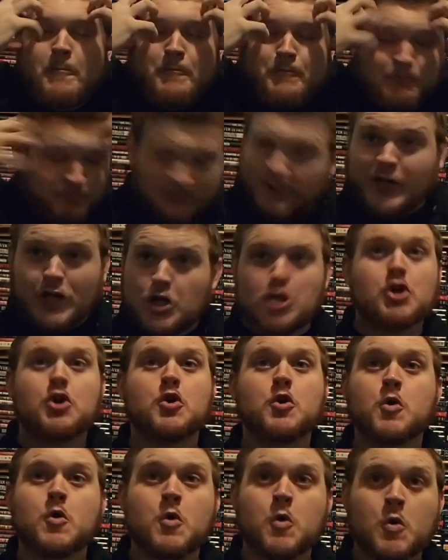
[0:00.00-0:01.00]

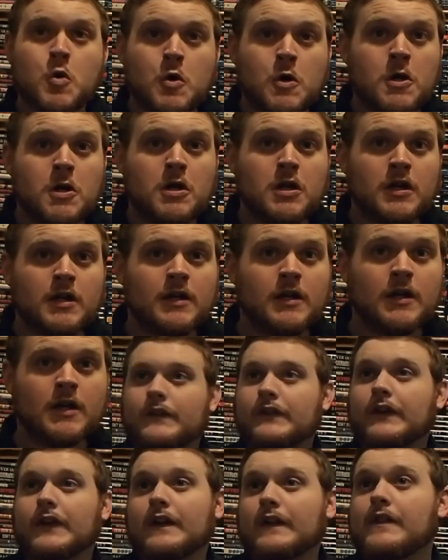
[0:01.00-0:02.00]

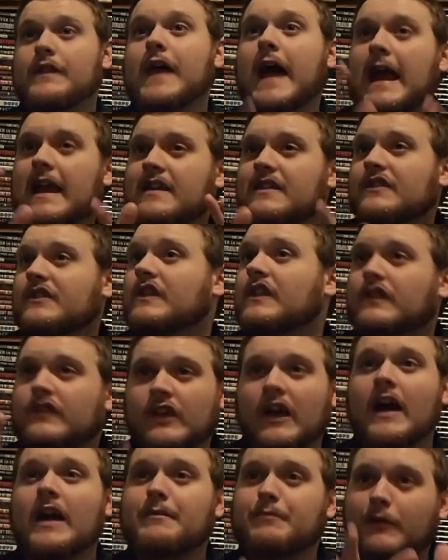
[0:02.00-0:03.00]
Dude, that is the
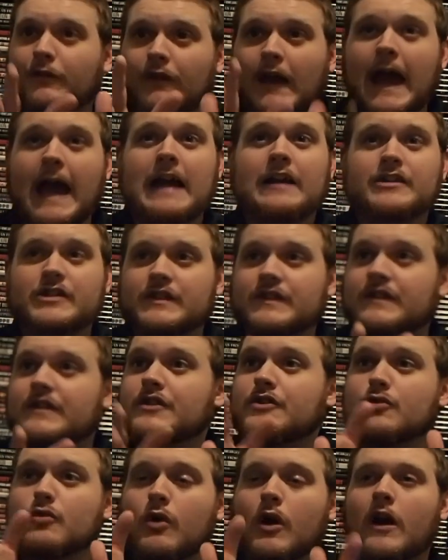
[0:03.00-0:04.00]
type of action
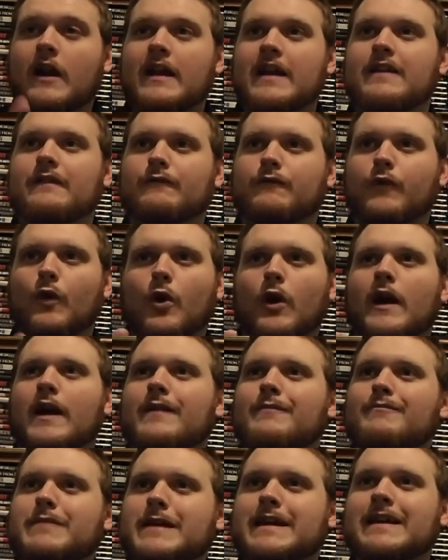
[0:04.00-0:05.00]
you are in for,
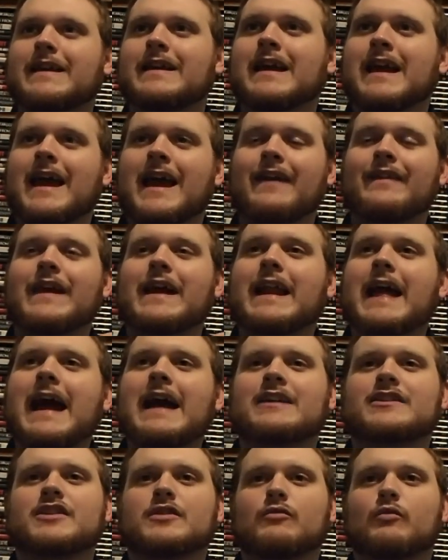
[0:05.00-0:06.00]
and that
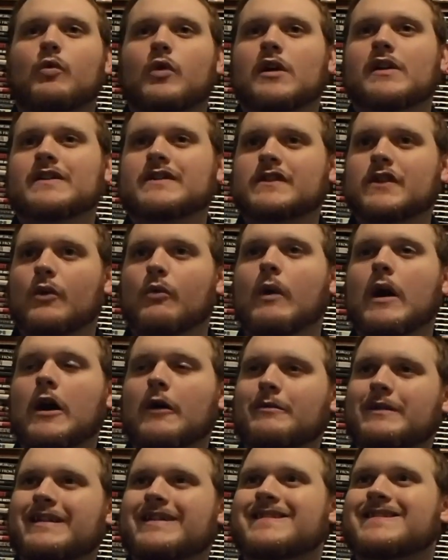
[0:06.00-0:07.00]
action works so well
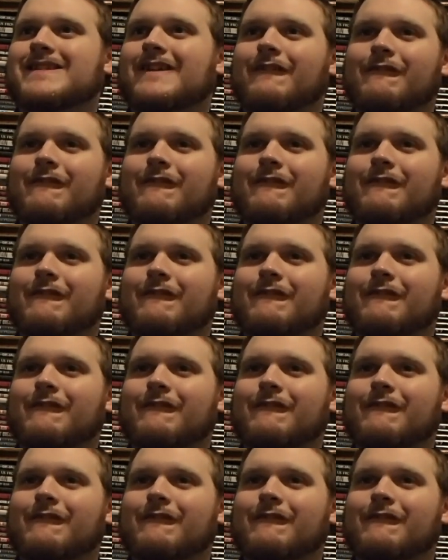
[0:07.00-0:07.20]
because the